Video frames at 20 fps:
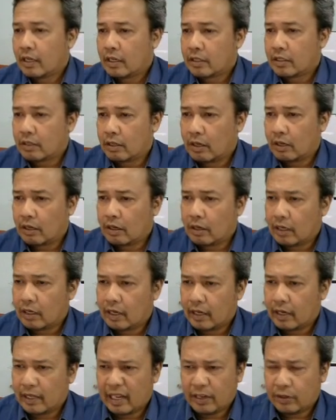So,
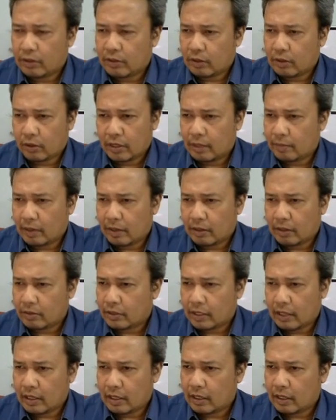and then you're talking about